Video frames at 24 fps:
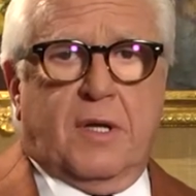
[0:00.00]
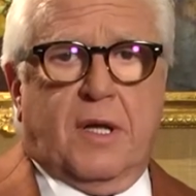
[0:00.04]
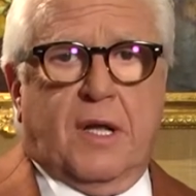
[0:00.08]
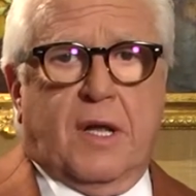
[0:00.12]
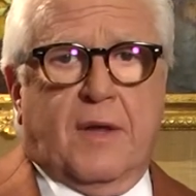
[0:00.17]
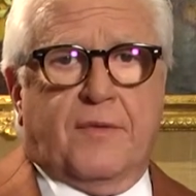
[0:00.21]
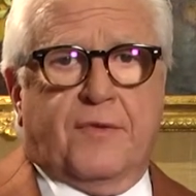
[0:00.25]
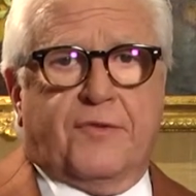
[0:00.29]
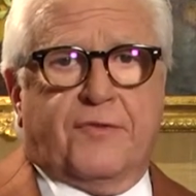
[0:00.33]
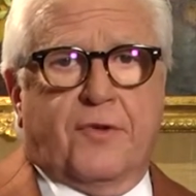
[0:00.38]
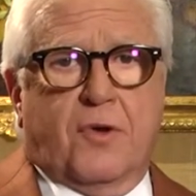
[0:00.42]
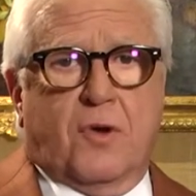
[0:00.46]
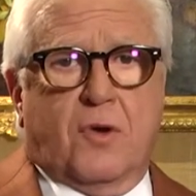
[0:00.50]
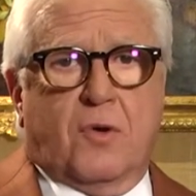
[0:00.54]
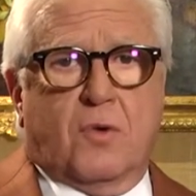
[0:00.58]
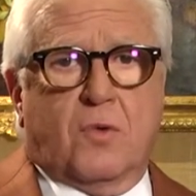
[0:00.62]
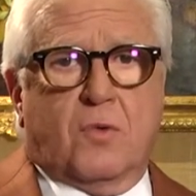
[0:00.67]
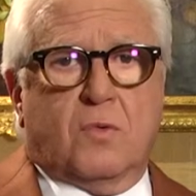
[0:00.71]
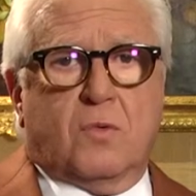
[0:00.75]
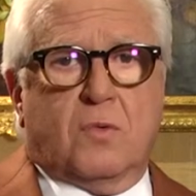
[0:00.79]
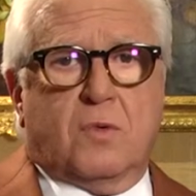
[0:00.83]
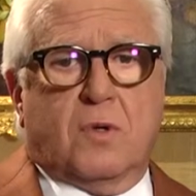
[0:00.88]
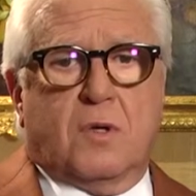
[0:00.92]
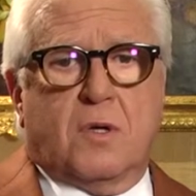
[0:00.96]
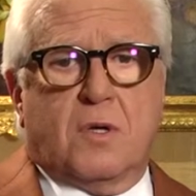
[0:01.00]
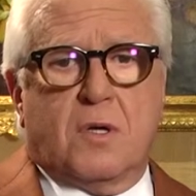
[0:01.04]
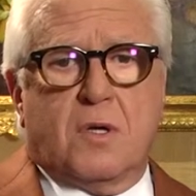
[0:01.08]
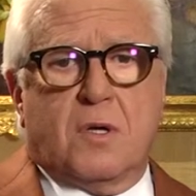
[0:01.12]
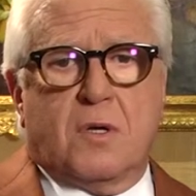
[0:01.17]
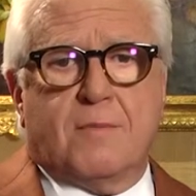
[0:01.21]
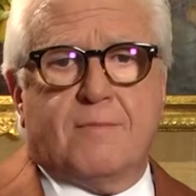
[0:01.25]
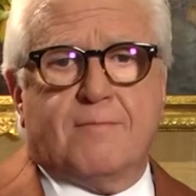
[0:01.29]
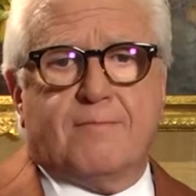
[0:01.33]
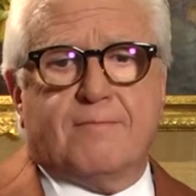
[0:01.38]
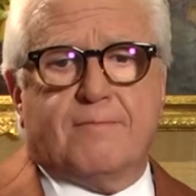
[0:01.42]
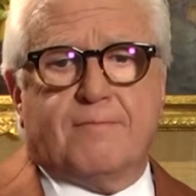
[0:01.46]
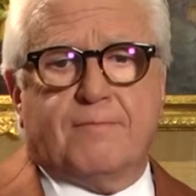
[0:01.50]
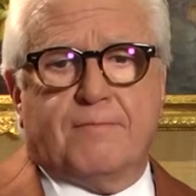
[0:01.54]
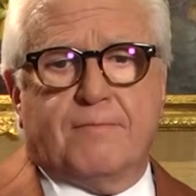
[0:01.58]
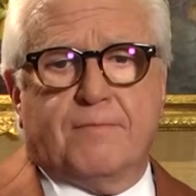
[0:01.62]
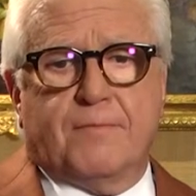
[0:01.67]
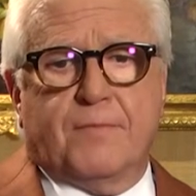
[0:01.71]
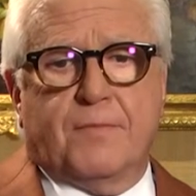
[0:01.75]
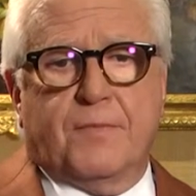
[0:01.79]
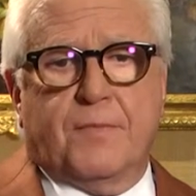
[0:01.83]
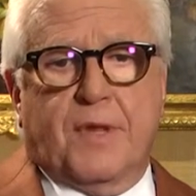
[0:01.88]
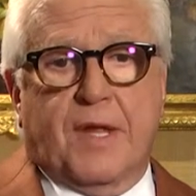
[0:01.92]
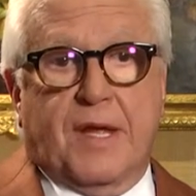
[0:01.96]
And so um,
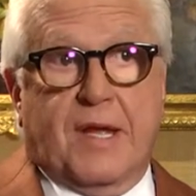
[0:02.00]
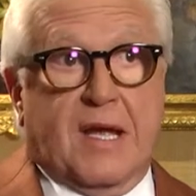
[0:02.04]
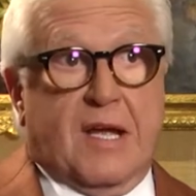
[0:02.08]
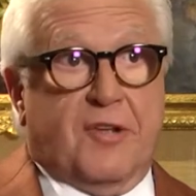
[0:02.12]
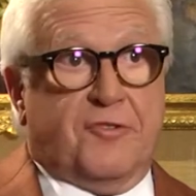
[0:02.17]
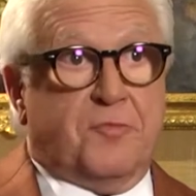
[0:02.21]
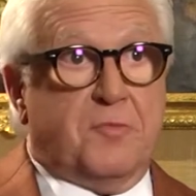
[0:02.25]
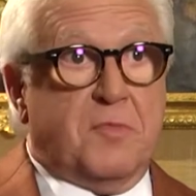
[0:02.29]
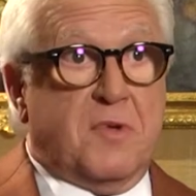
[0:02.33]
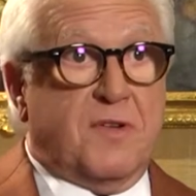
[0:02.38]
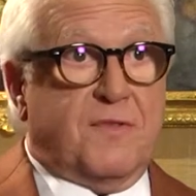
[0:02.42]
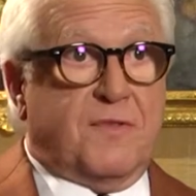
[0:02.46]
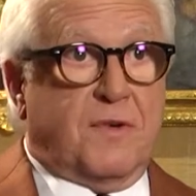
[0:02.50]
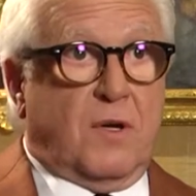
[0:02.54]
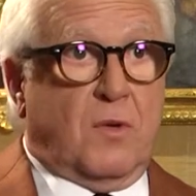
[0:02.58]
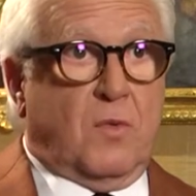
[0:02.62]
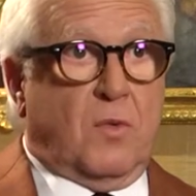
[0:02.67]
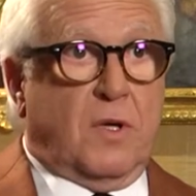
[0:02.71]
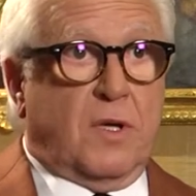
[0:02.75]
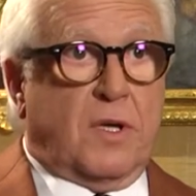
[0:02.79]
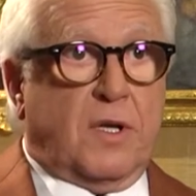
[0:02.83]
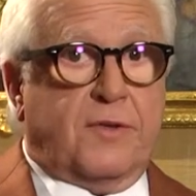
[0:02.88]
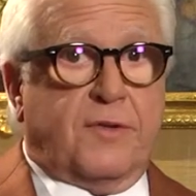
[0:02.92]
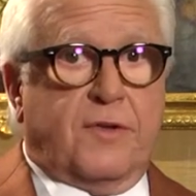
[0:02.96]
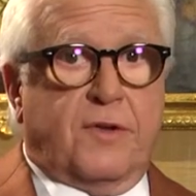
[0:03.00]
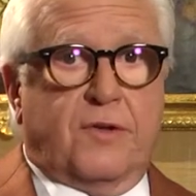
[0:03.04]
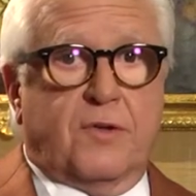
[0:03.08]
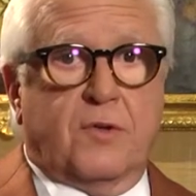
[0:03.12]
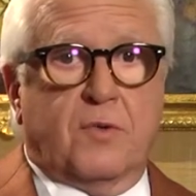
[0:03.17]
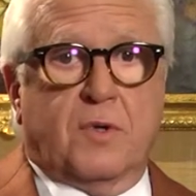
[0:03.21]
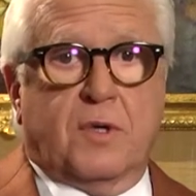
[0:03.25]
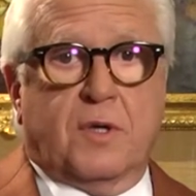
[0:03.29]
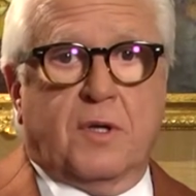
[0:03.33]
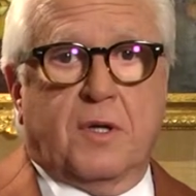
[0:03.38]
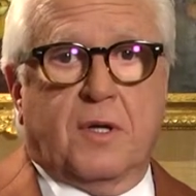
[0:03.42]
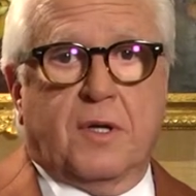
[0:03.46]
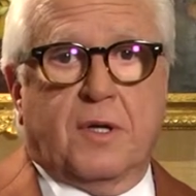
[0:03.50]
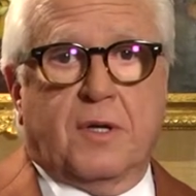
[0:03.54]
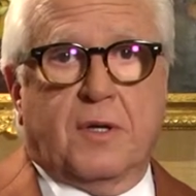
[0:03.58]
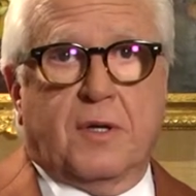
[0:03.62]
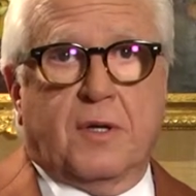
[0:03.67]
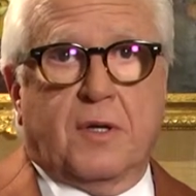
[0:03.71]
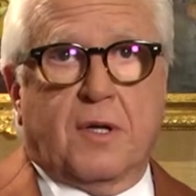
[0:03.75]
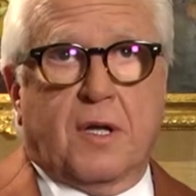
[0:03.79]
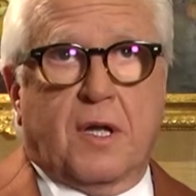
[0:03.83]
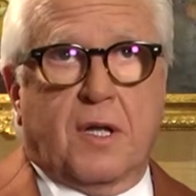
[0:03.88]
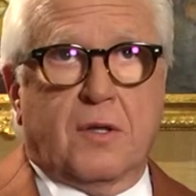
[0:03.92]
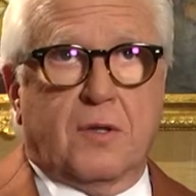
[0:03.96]
they asked me if I wanted to do it,
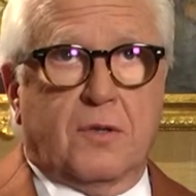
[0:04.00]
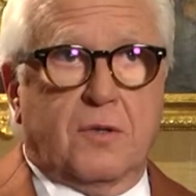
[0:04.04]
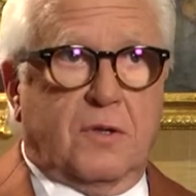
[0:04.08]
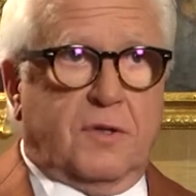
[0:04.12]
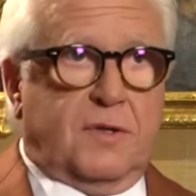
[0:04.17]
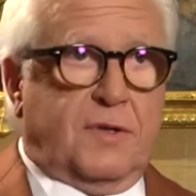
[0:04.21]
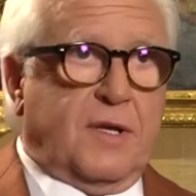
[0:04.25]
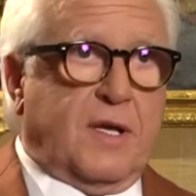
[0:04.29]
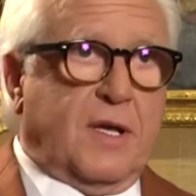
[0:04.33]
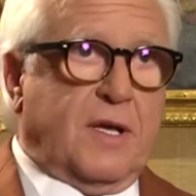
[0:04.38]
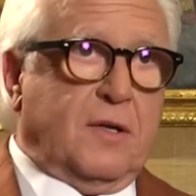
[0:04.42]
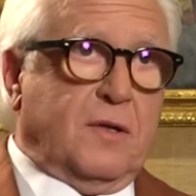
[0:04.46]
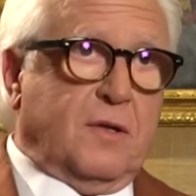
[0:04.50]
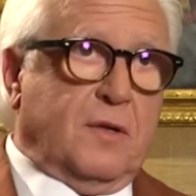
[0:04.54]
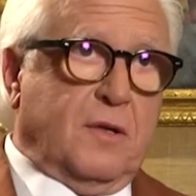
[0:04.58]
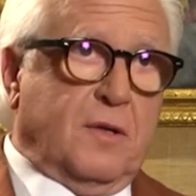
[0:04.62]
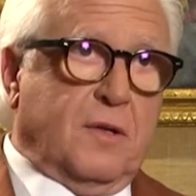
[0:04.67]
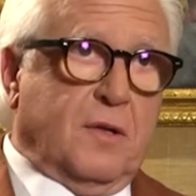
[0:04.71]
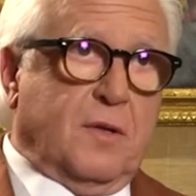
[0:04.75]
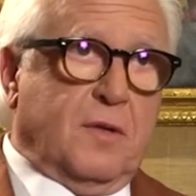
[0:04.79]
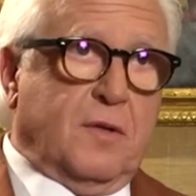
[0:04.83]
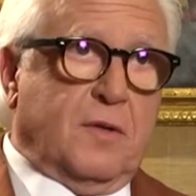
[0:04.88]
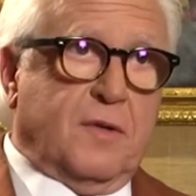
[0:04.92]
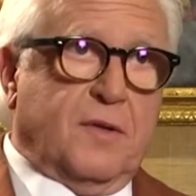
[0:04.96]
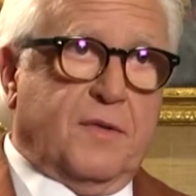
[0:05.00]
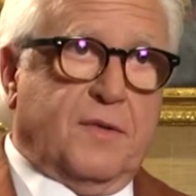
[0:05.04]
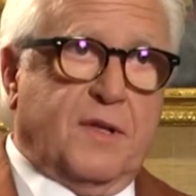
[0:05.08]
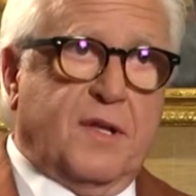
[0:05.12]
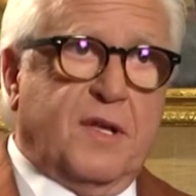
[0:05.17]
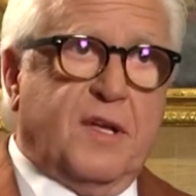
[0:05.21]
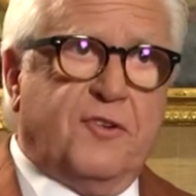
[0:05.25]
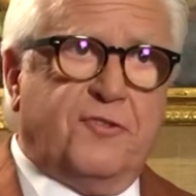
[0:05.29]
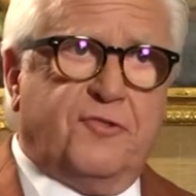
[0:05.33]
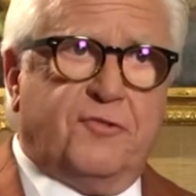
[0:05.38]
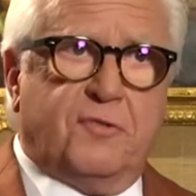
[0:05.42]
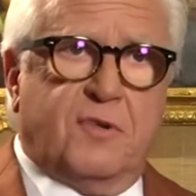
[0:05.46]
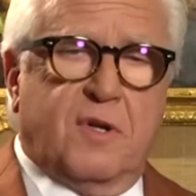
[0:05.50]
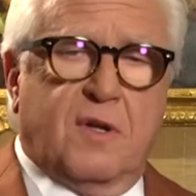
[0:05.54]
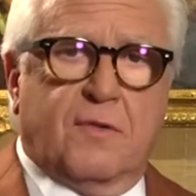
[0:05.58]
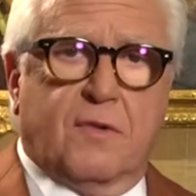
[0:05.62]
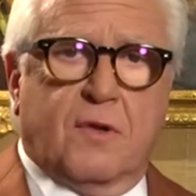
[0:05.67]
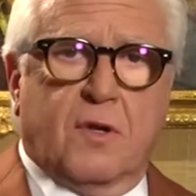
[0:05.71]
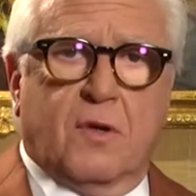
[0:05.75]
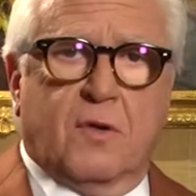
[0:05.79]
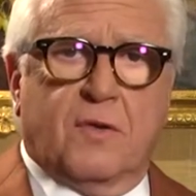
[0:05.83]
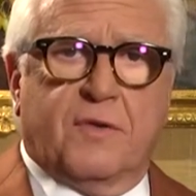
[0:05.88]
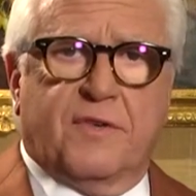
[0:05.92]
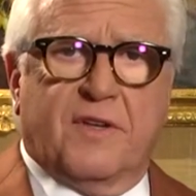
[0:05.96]
and I looked at, at the history of
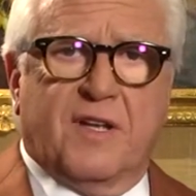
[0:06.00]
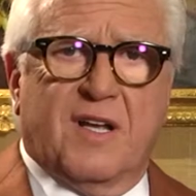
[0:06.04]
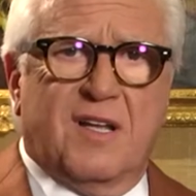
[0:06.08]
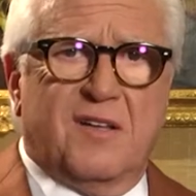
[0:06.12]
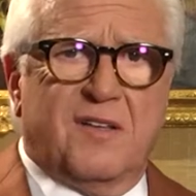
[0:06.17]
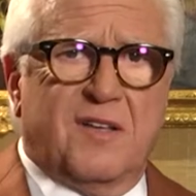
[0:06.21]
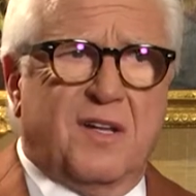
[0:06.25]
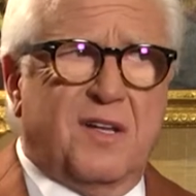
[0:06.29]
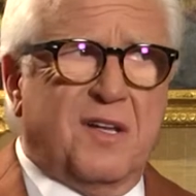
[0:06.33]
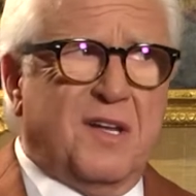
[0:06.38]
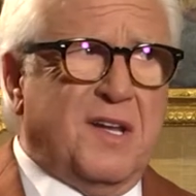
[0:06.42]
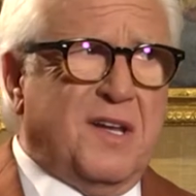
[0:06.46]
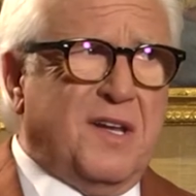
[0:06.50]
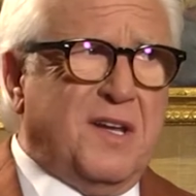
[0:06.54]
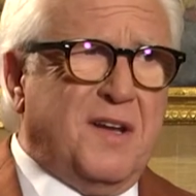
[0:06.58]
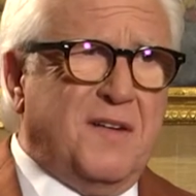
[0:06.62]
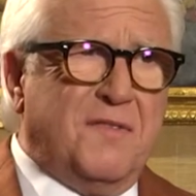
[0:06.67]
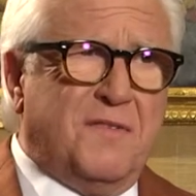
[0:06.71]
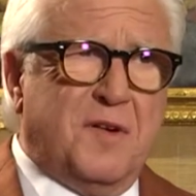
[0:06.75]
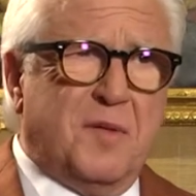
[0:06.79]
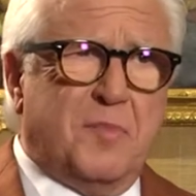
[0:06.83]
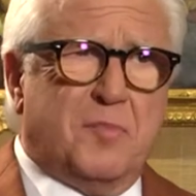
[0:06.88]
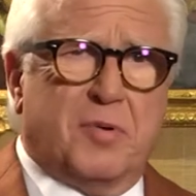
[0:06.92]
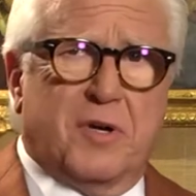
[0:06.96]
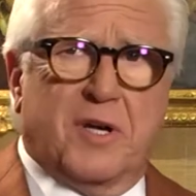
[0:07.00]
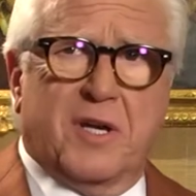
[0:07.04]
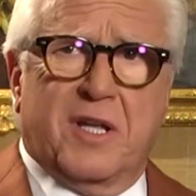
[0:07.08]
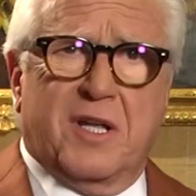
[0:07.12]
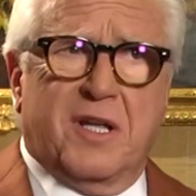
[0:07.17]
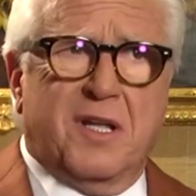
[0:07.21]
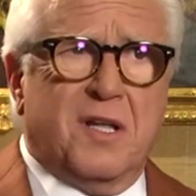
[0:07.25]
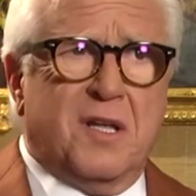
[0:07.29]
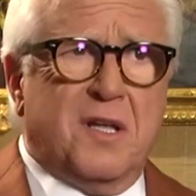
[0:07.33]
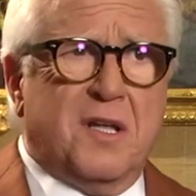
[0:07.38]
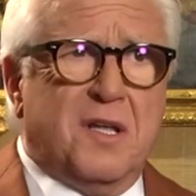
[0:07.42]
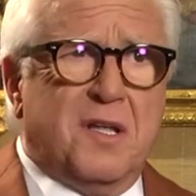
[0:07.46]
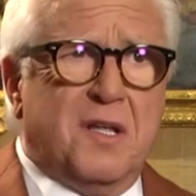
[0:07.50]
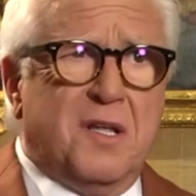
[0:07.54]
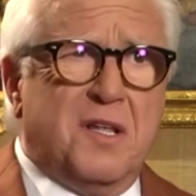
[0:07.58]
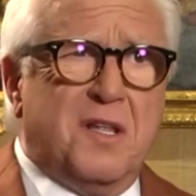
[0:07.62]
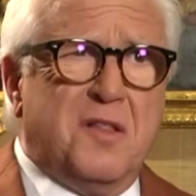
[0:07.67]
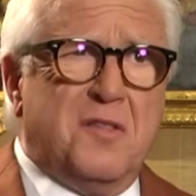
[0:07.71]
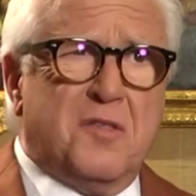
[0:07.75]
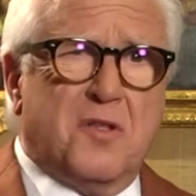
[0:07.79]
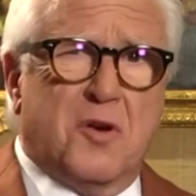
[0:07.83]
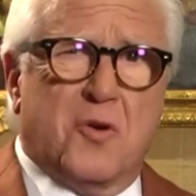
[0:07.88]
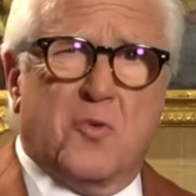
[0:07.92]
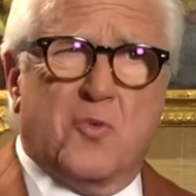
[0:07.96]
the hotel, and everybody
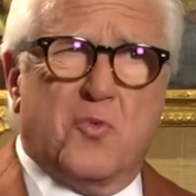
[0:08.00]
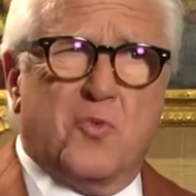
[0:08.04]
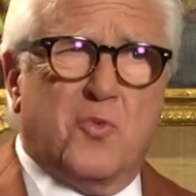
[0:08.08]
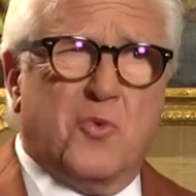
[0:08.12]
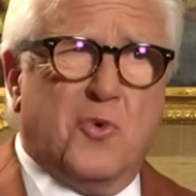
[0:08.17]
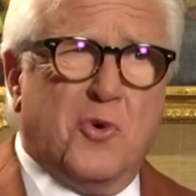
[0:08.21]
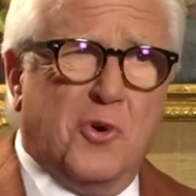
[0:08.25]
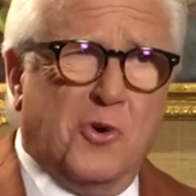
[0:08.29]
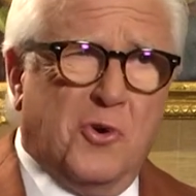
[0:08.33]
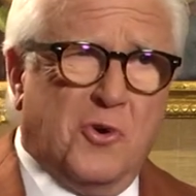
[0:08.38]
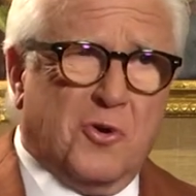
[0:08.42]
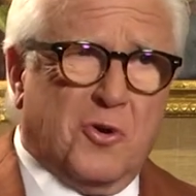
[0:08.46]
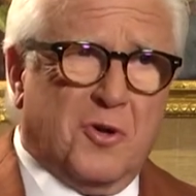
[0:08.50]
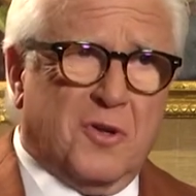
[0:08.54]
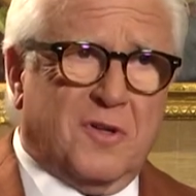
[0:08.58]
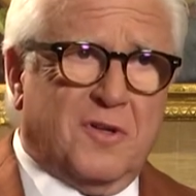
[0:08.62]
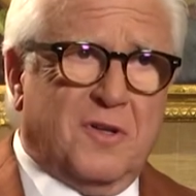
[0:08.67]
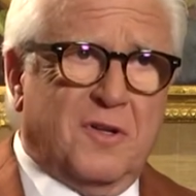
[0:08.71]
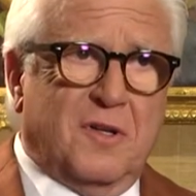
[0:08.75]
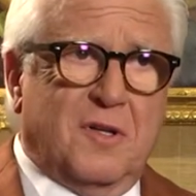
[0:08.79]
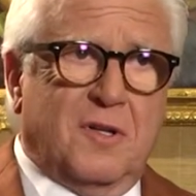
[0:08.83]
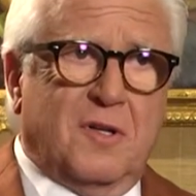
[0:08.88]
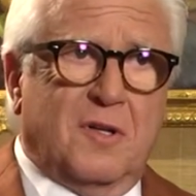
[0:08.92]
in the world